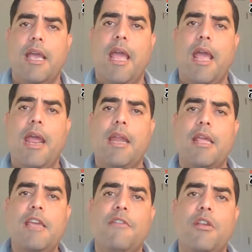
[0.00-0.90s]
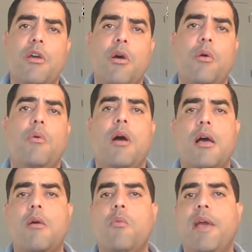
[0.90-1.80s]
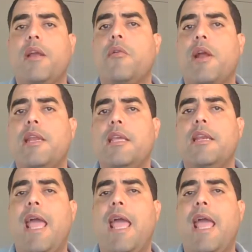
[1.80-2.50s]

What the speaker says: And even though wet grinding